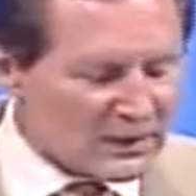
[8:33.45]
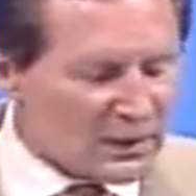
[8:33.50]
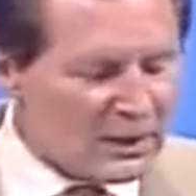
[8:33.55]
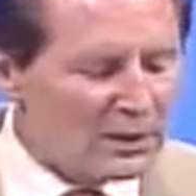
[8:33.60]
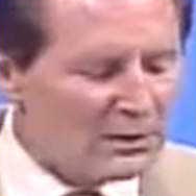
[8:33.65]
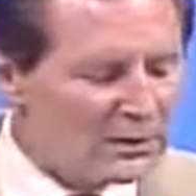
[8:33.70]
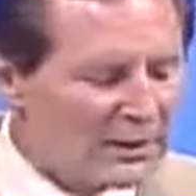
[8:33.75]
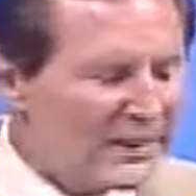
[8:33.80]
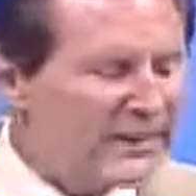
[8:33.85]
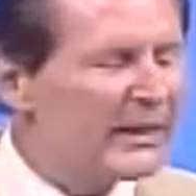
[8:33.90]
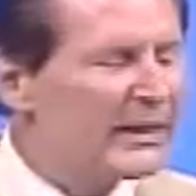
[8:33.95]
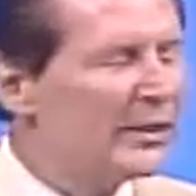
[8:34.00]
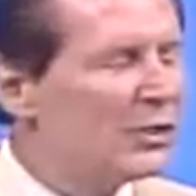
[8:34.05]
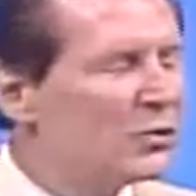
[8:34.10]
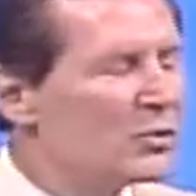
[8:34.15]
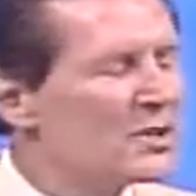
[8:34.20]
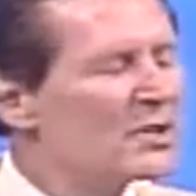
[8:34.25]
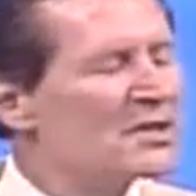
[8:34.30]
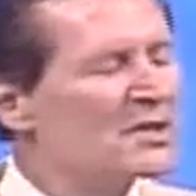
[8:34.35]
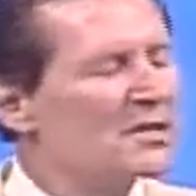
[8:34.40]
a lady
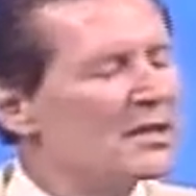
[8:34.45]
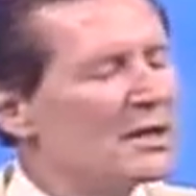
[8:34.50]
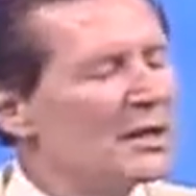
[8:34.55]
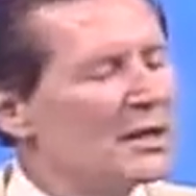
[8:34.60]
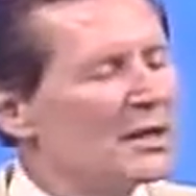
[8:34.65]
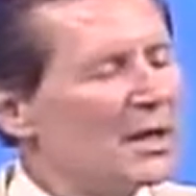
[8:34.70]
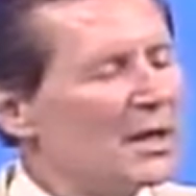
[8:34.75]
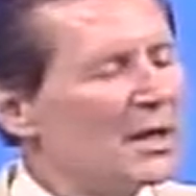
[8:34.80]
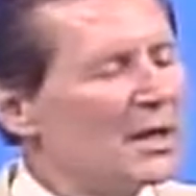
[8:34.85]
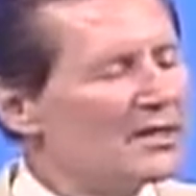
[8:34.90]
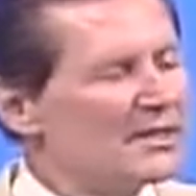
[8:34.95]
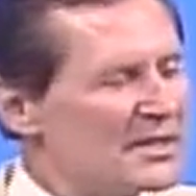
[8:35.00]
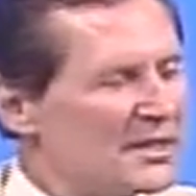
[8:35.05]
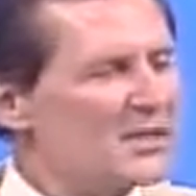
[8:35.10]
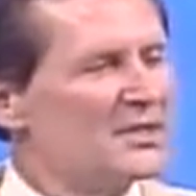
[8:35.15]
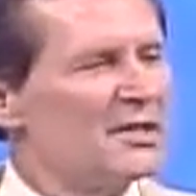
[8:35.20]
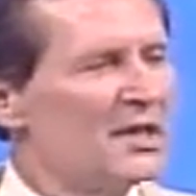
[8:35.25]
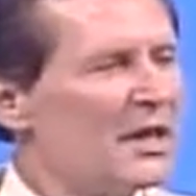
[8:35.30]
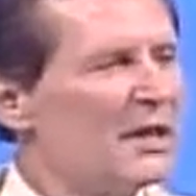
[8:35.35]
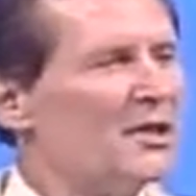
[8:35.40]
who was
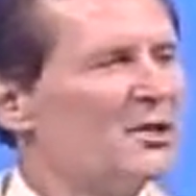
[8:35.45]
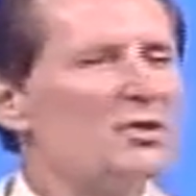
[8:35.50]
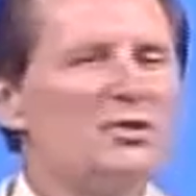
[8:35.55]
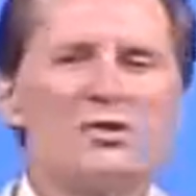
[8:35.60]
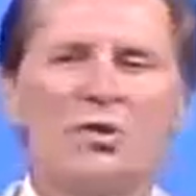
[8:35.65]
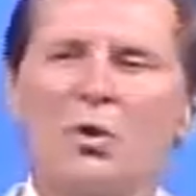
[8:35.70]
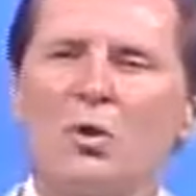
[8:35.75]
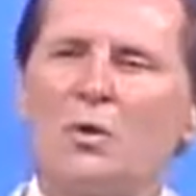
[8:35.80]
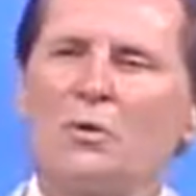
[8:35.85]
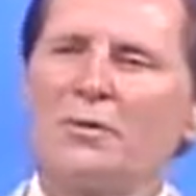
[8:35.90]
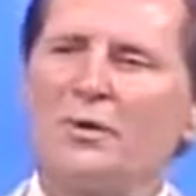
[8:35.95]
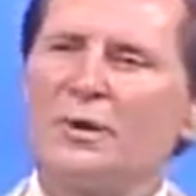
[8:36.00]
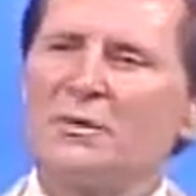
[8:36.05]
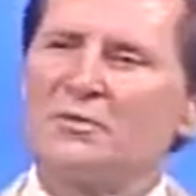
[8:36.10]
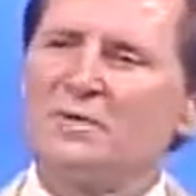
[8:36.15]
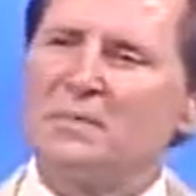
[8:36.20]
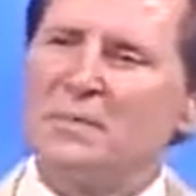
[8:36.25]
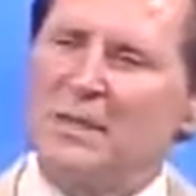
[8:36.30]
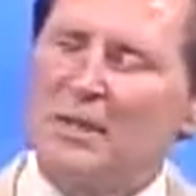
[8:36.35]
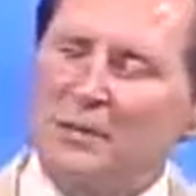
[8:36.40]
68 years old that
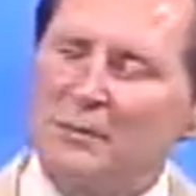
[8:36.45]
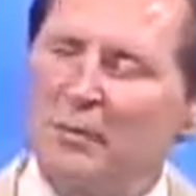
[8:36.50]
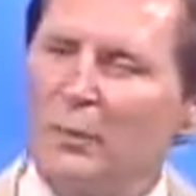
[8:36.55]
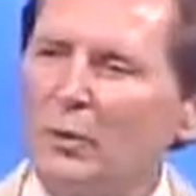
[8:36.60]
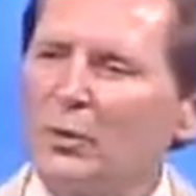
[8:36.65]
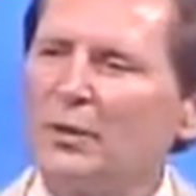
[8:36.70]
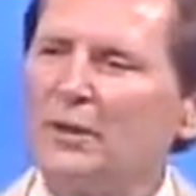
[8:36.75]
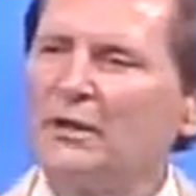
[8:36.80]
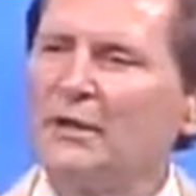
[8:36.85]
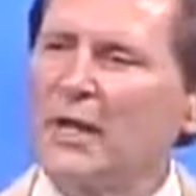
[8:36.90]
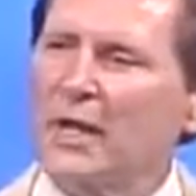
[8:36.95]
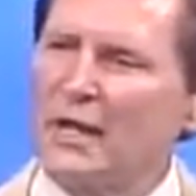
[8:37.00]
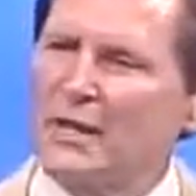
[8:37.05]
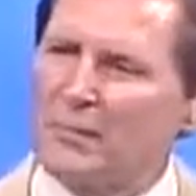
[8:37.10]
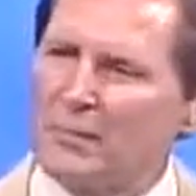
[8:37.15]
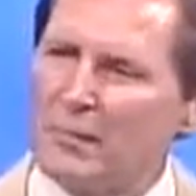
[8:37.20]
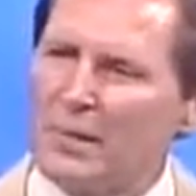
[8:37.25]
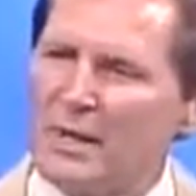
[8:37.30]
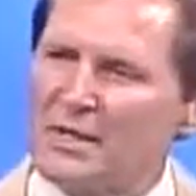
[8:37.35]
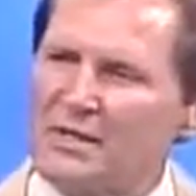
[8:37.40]
was being bullied on a
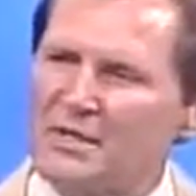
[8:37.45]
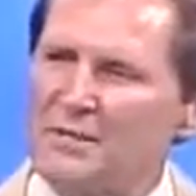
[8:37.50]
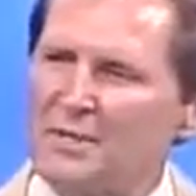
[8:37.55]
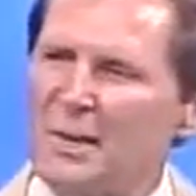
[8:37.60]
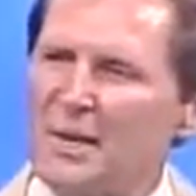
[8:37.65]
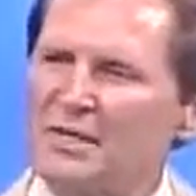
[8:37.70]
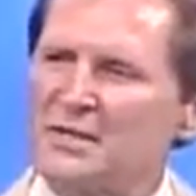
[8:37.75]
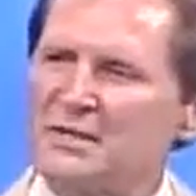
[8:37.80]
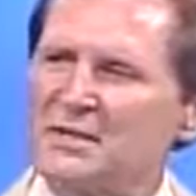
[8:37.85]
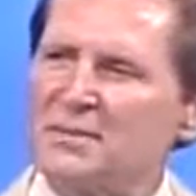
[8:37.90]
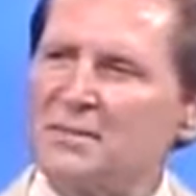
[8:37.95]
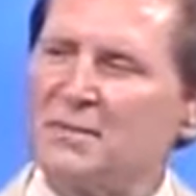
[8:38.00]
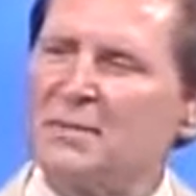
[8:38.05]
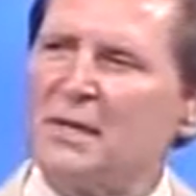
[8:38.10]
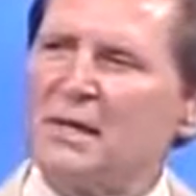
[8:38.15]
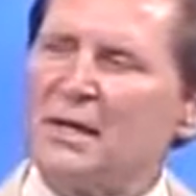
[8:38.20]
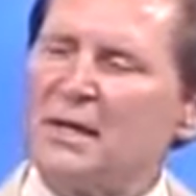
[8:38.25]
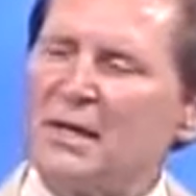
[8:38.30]
bus by some,